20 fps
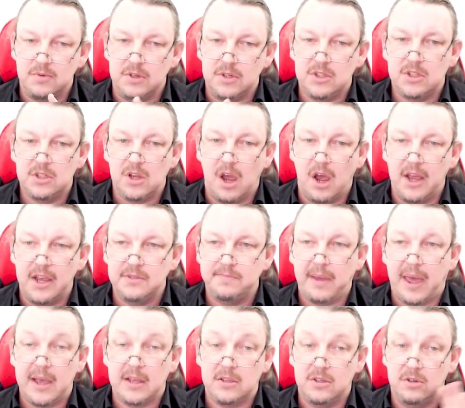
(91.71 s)
which ties
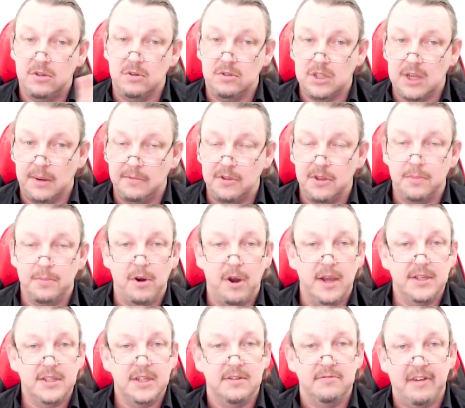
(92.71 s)
back to some of the
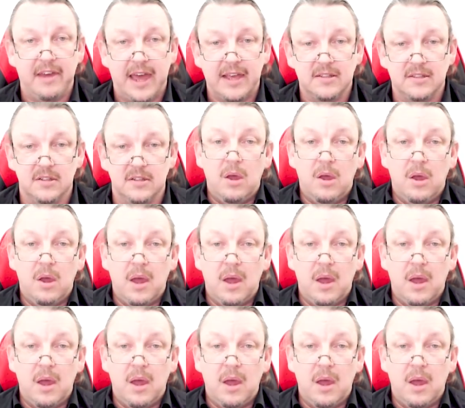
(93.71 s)
pricing factors.